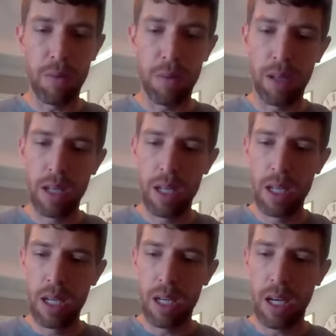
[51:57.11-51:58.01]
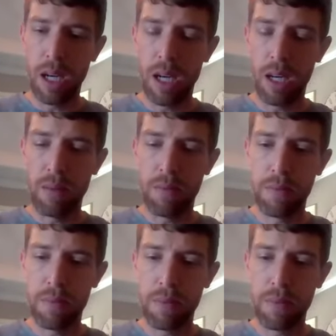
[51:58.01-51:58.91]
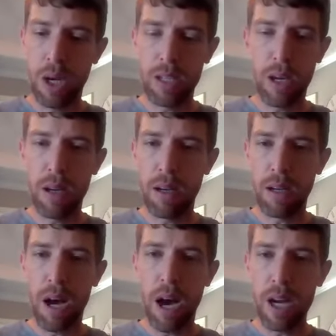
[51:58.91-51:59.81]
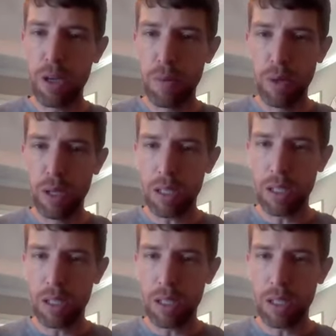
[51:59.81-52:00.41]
But uh, you know it's on audiobook,